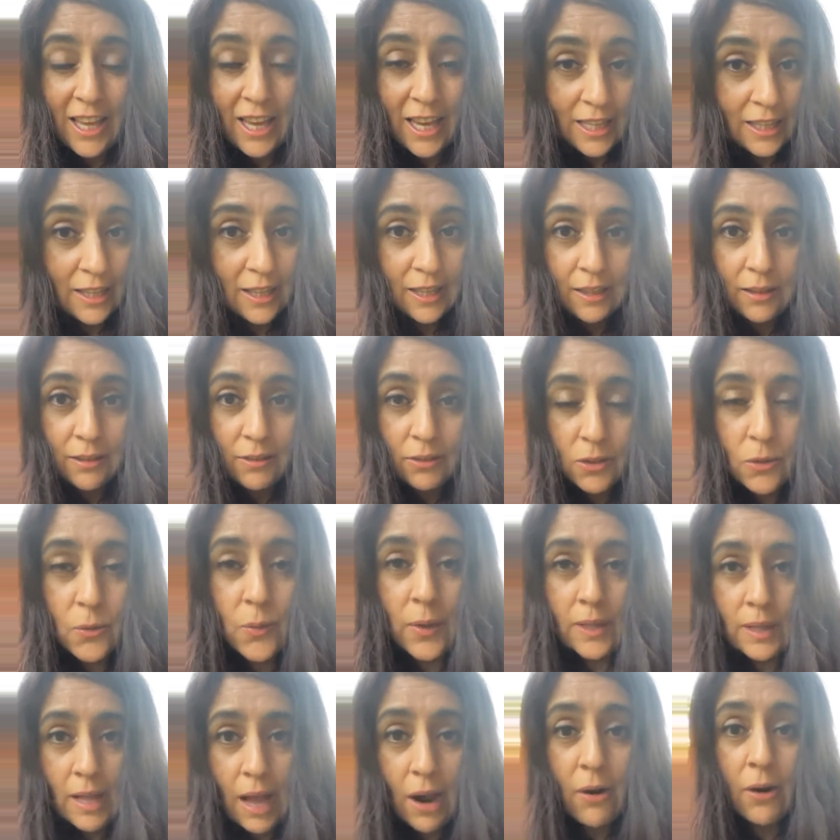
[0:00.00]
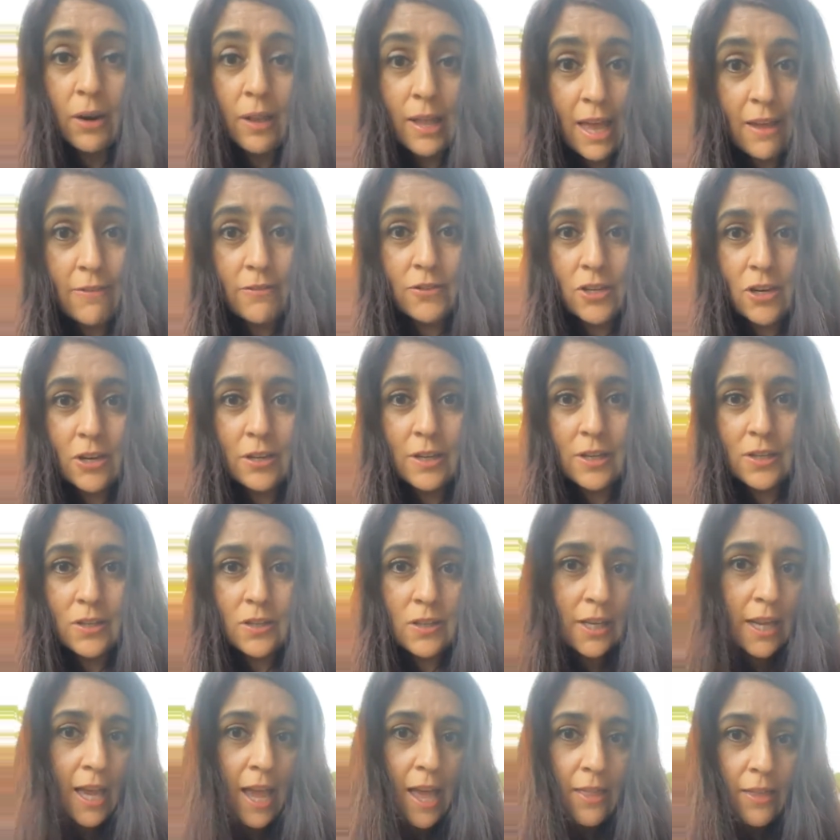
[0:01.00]
in doing our life journeys
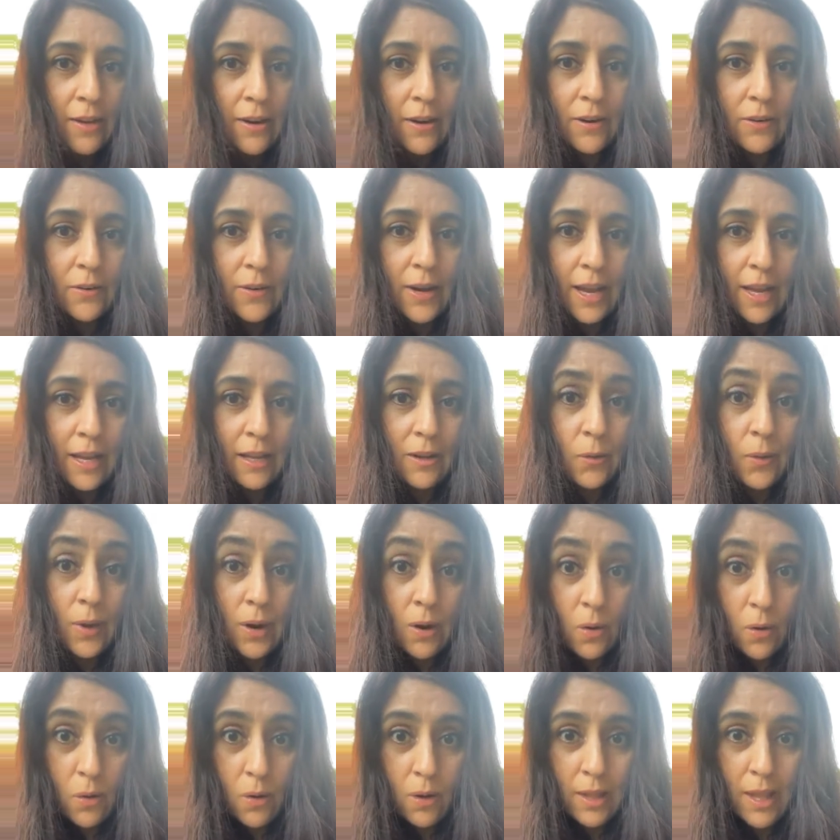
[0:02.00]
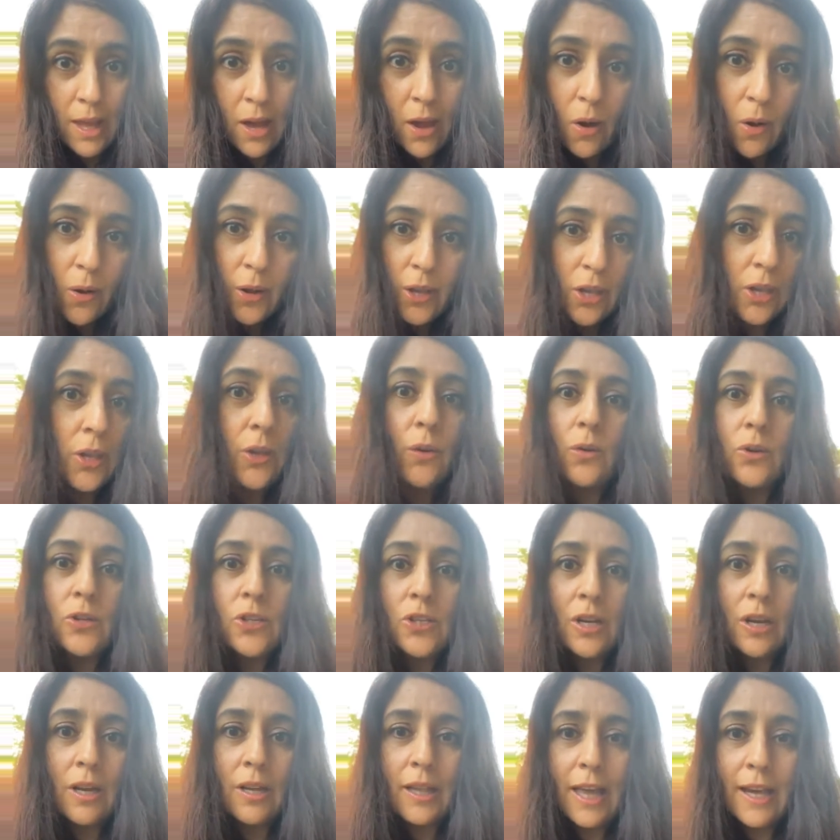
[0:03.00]
together, right? We're all a
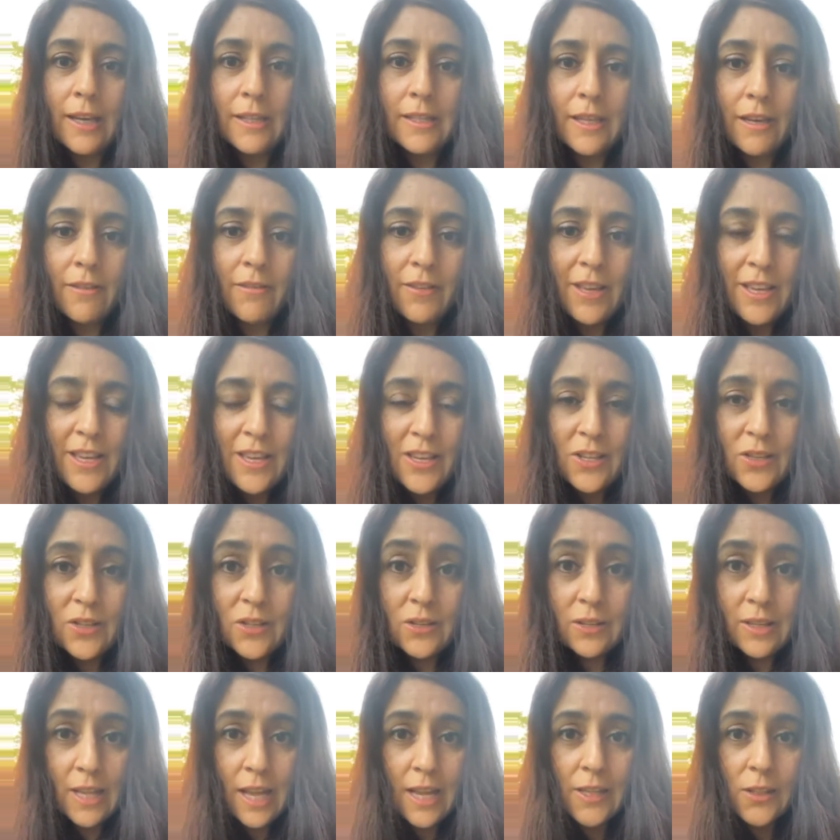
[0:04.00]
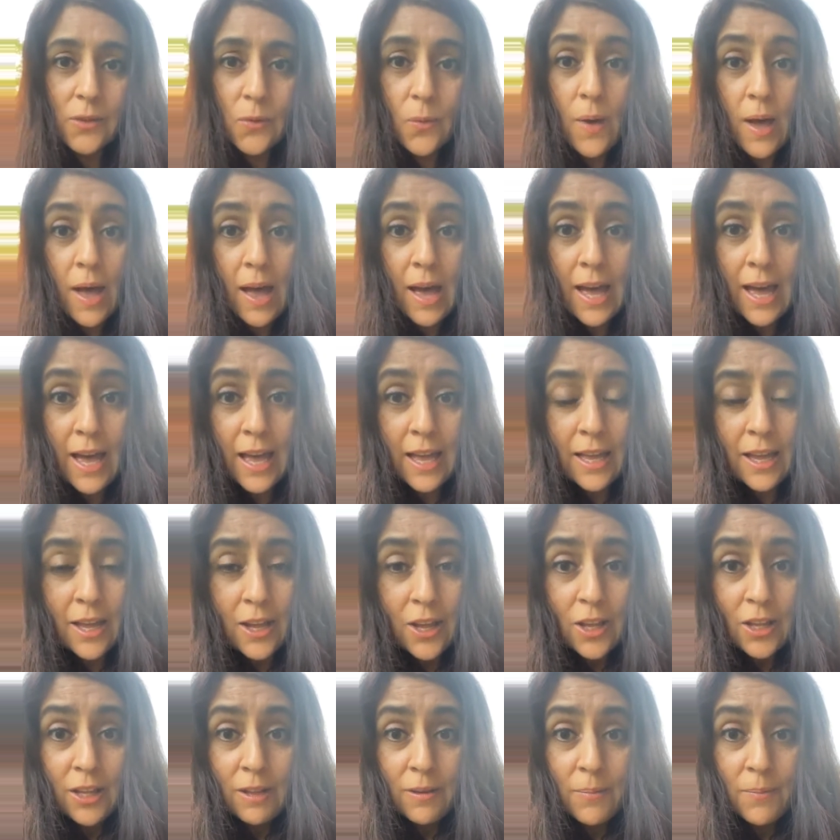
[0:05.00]
huge collective. So that's why
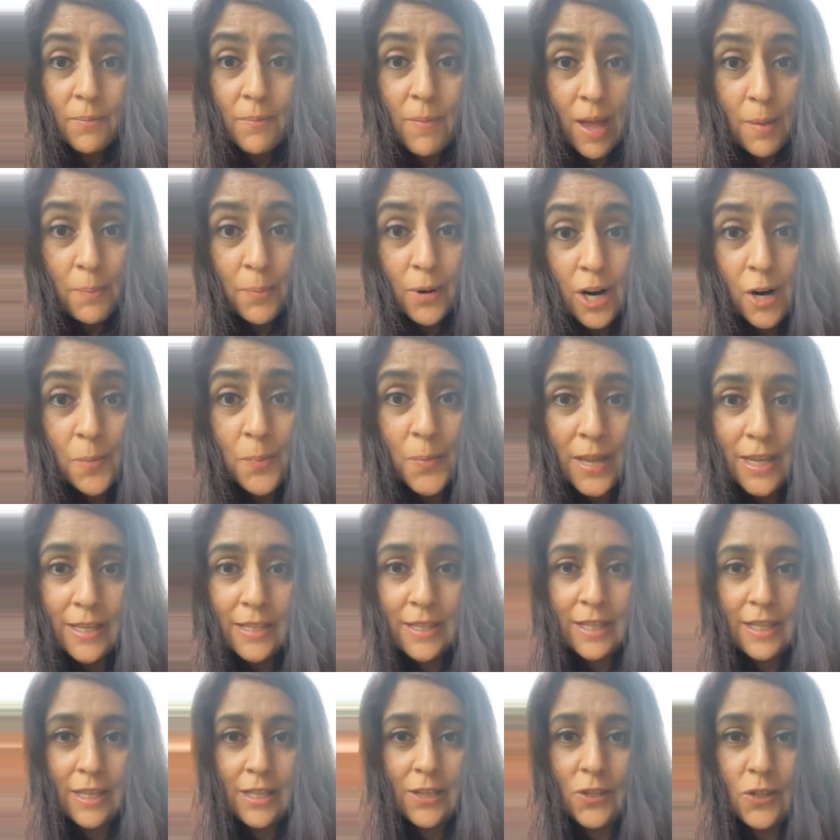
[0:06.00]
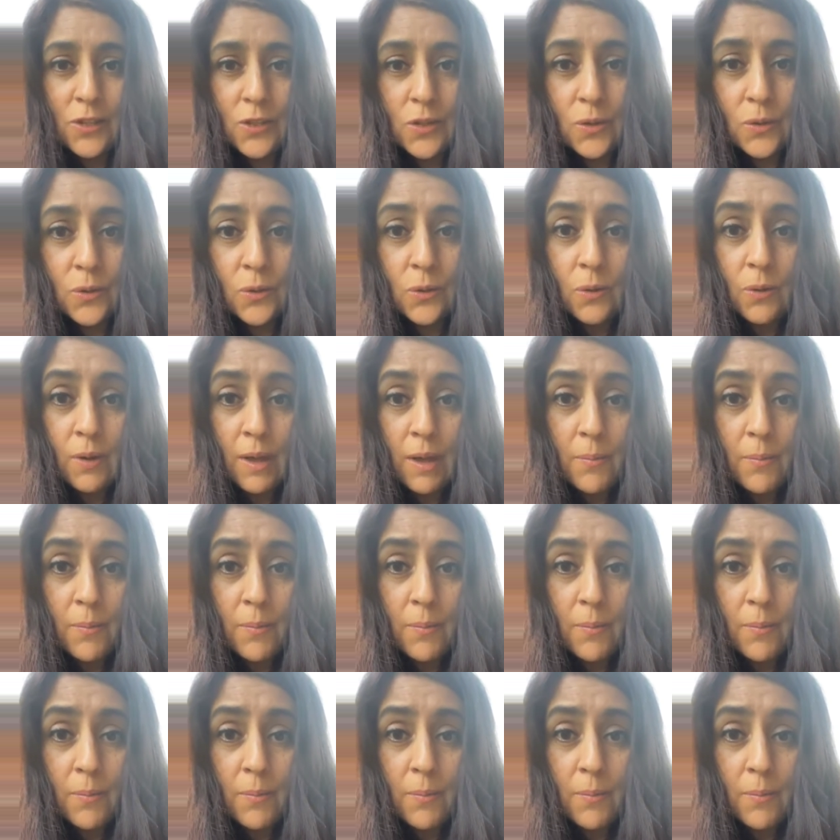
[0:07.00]
my purpose is to